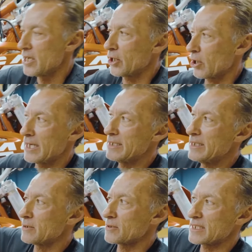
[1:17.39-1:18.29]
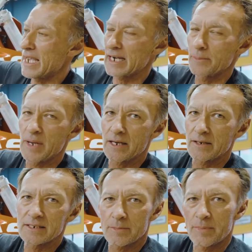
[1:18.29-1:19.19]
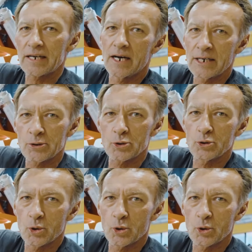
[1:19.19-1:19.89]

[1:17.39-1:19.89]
your ideal sag amount is about 100